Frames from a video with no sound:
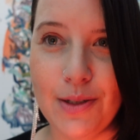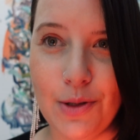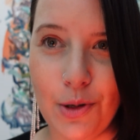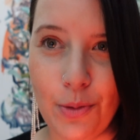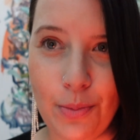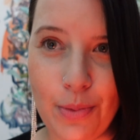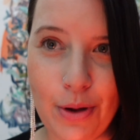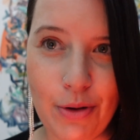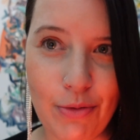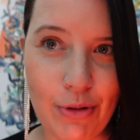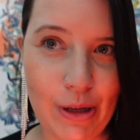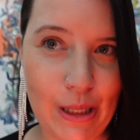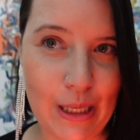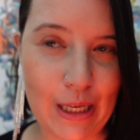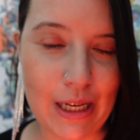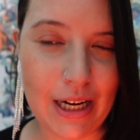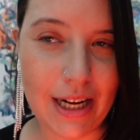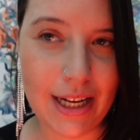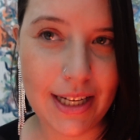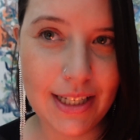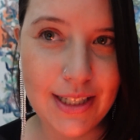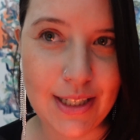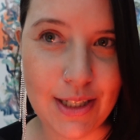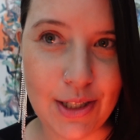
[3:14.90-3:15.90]
this will be
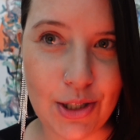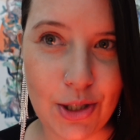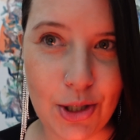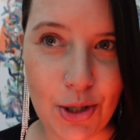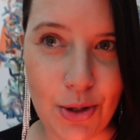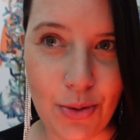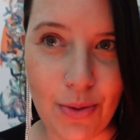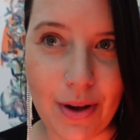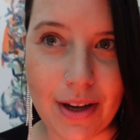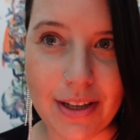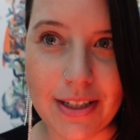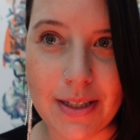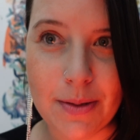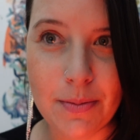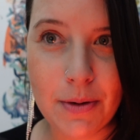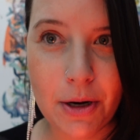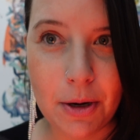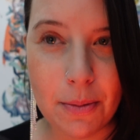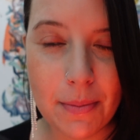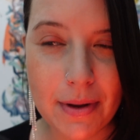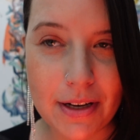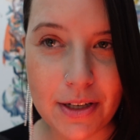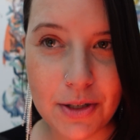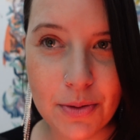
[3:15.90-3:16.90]
really nice to
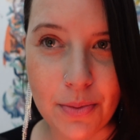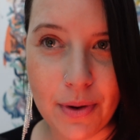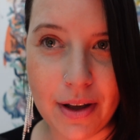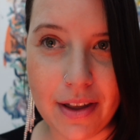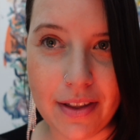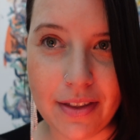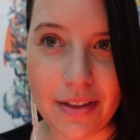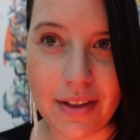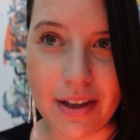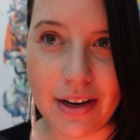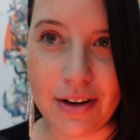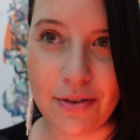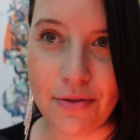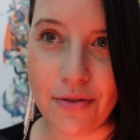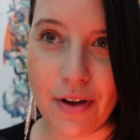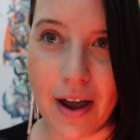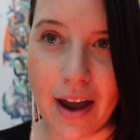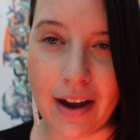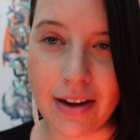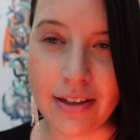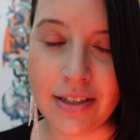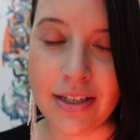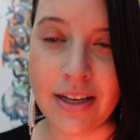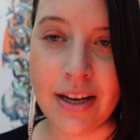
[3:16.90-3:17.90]
experiment with. In
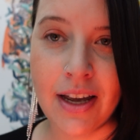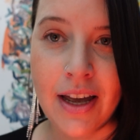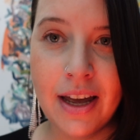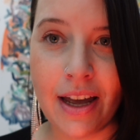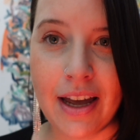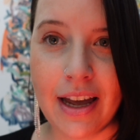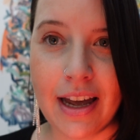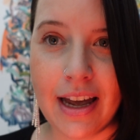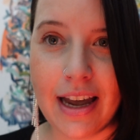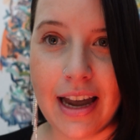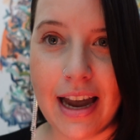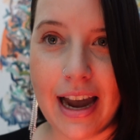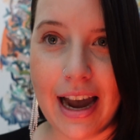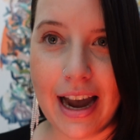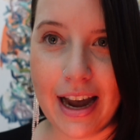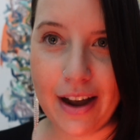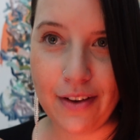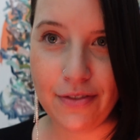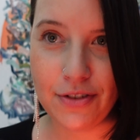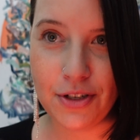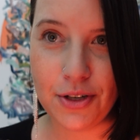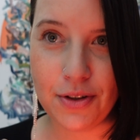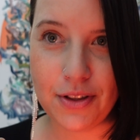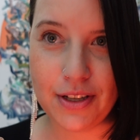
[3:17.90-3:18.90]
fact,
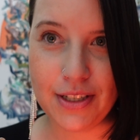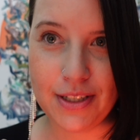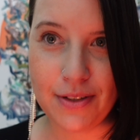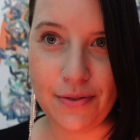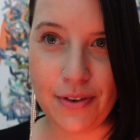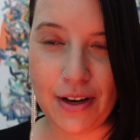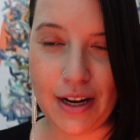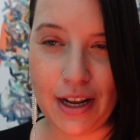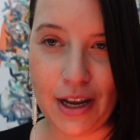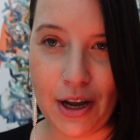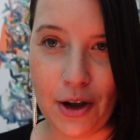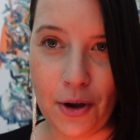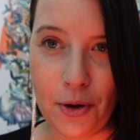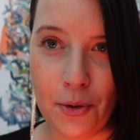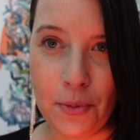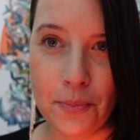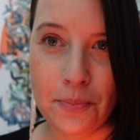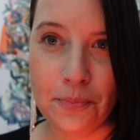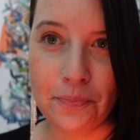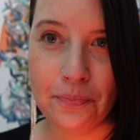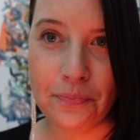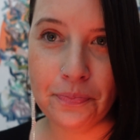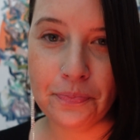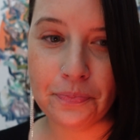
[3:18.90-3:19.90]
after this
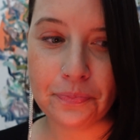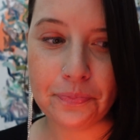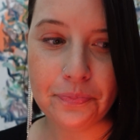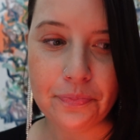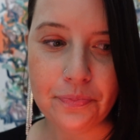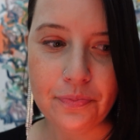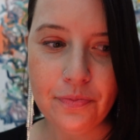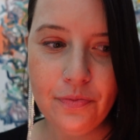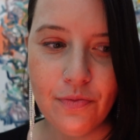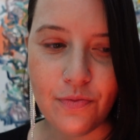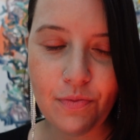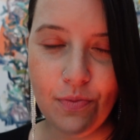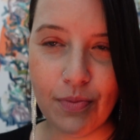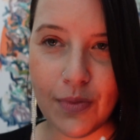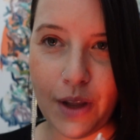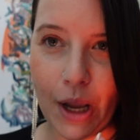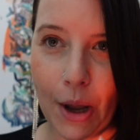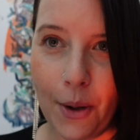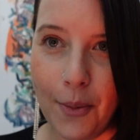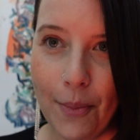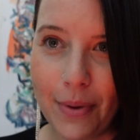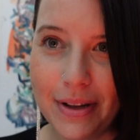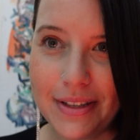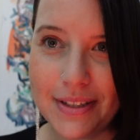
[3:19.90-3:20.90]
video,
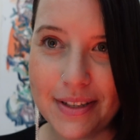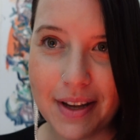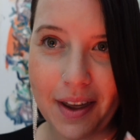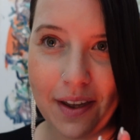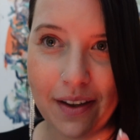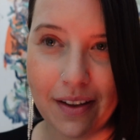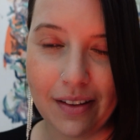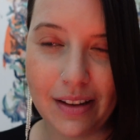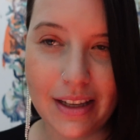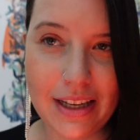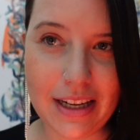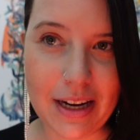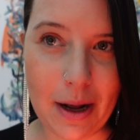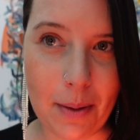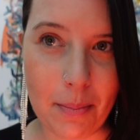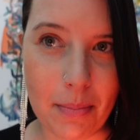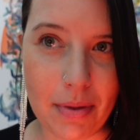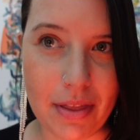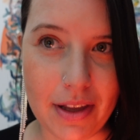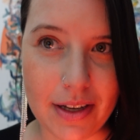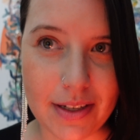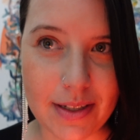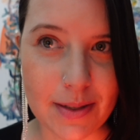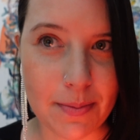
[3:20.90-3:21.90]
once I clean
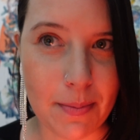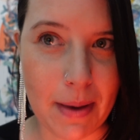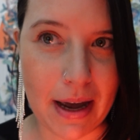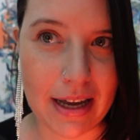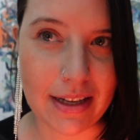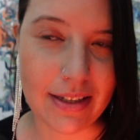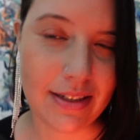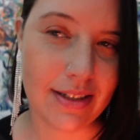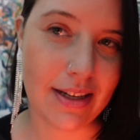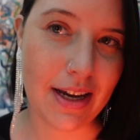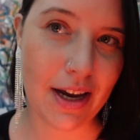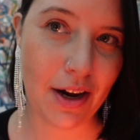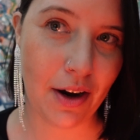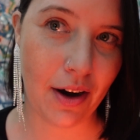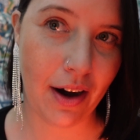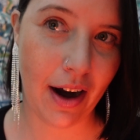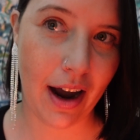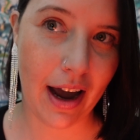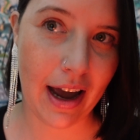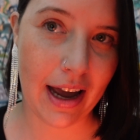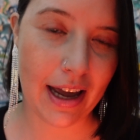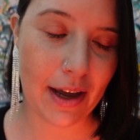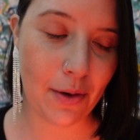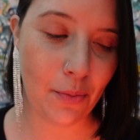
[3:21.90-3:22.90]
up this mess
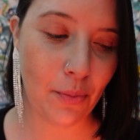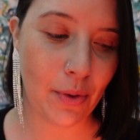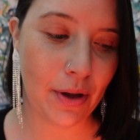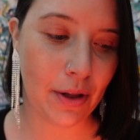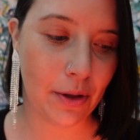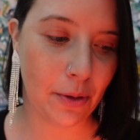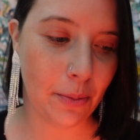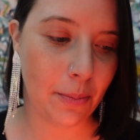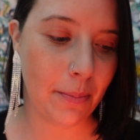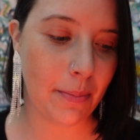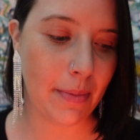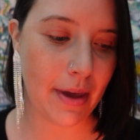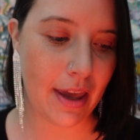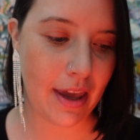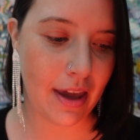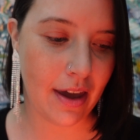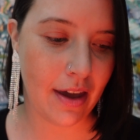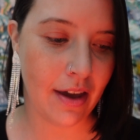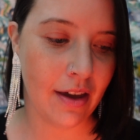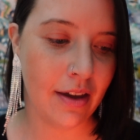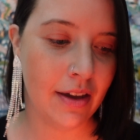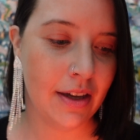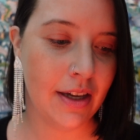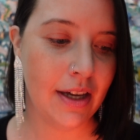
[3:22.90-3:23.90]
here, I will
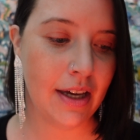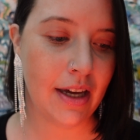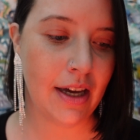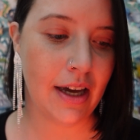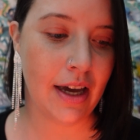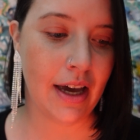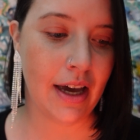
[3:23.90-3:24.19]
be